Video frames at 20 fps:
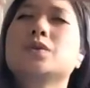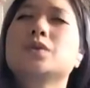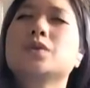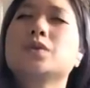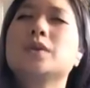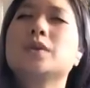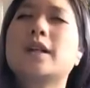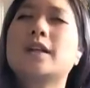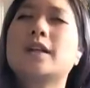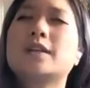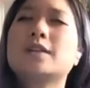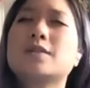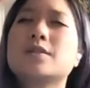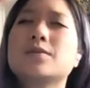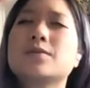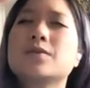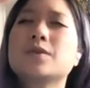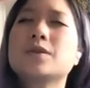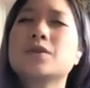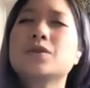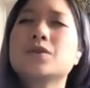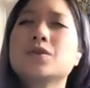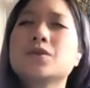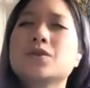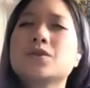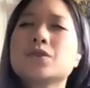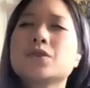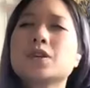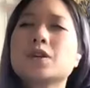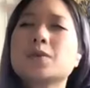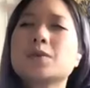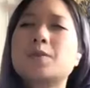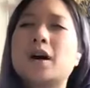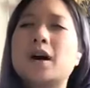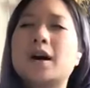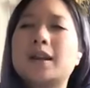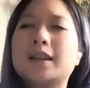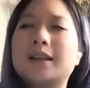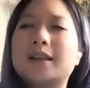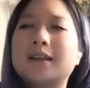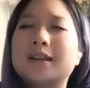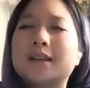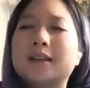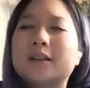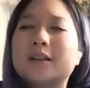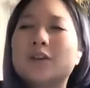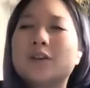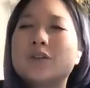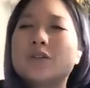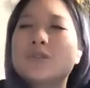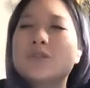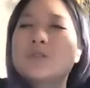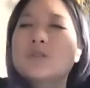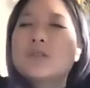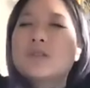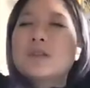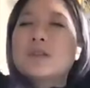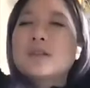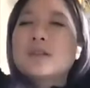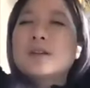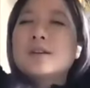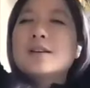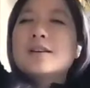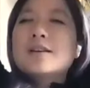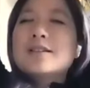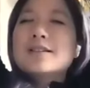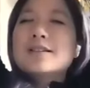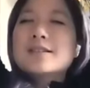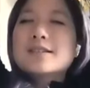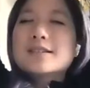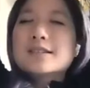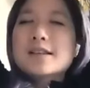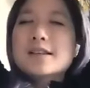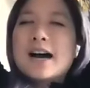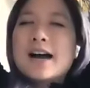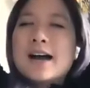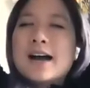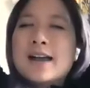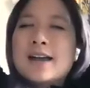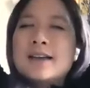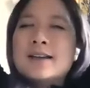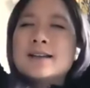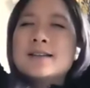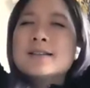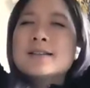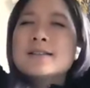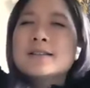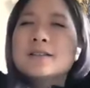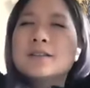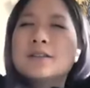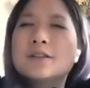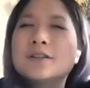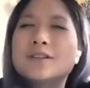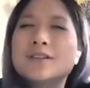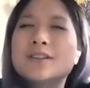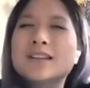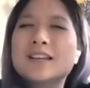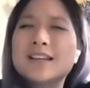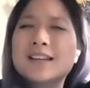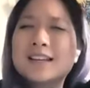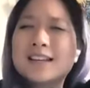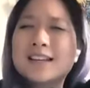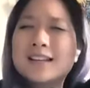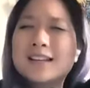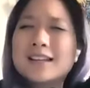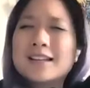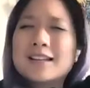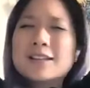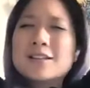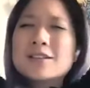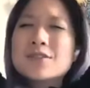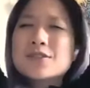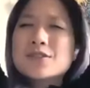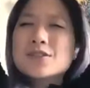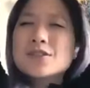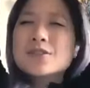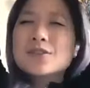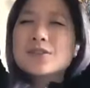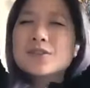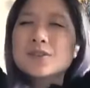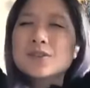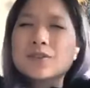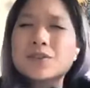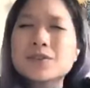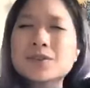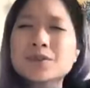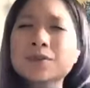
let it diffuse through your body and go to the skies and hook it into